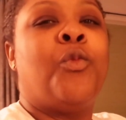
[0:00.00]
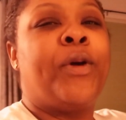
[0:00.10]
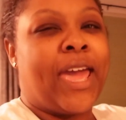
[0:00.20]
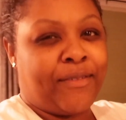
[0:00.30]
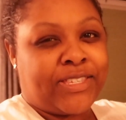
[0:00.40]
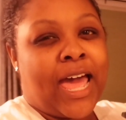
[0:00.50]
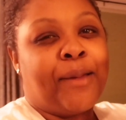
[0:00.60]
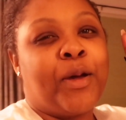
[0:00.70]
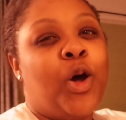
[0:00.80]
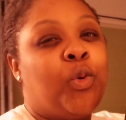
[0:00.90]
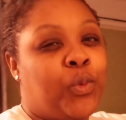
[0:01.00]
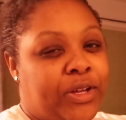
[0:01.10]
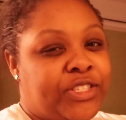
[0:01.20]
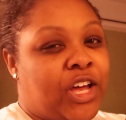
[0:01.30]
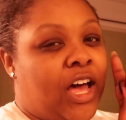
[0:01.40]
we have time.
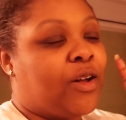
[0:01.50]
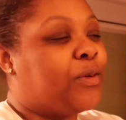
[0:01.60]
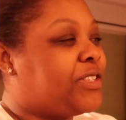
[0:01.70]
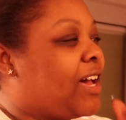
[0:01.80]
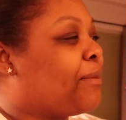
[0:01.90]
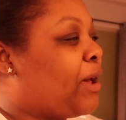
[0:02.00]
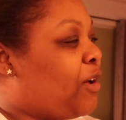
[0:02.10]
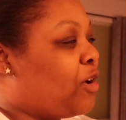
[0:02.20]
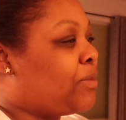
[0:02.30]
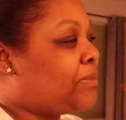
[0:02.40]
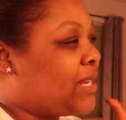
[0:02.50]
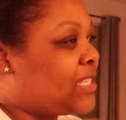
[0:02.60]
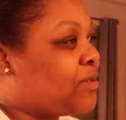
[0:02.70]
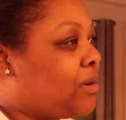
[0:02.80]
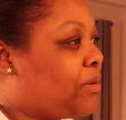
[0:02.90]
We'll talk. We'll talk about home
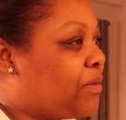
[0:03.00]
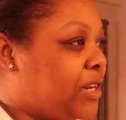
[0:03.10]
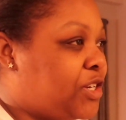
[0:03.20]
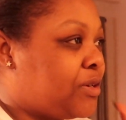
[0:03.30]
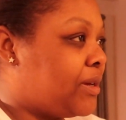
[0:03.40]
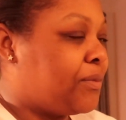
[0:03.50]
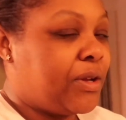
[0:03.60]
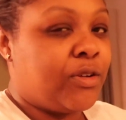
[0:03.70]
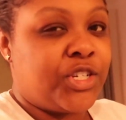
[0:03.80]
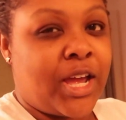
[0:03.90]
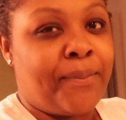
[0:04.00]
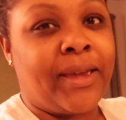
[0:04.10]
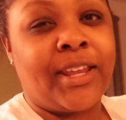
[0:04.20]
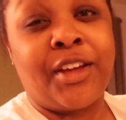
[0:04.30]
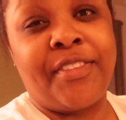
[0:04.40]
updates and what we want to do and we go
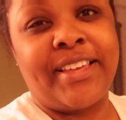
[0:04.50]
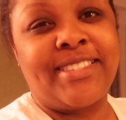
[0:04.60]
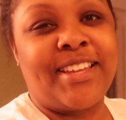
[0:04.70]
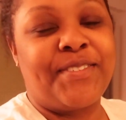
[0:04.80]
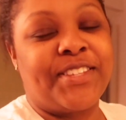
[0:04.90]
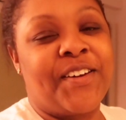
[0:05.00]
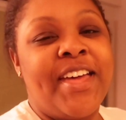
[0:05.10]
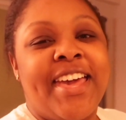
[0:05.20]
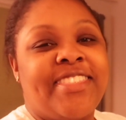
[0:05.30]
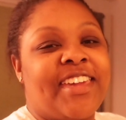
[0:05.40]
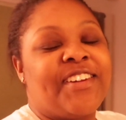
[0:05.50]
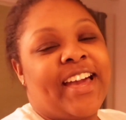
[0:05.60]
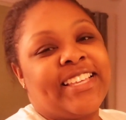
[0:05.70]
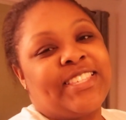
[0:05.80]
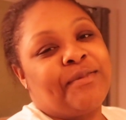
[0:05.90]
shopping and all that stuff. So thank you
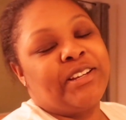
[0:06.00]
guys so